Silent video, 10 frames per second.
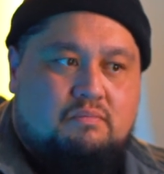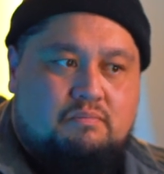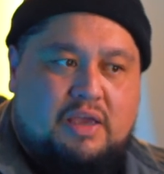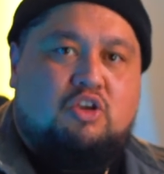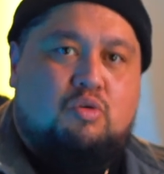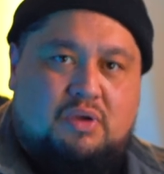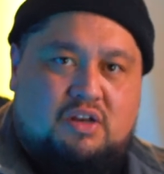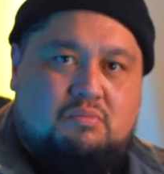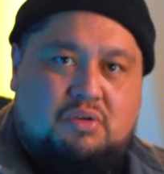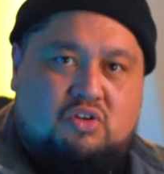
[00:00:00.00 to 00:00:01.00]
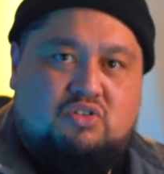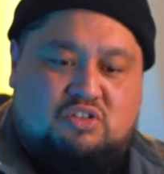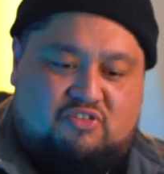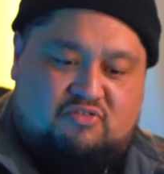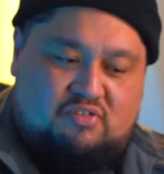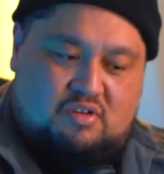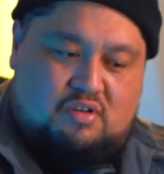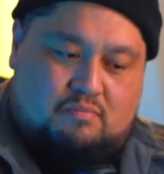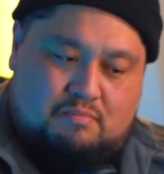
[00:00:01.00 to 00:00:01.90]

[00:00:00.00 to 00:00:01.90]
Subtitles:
make you better because you've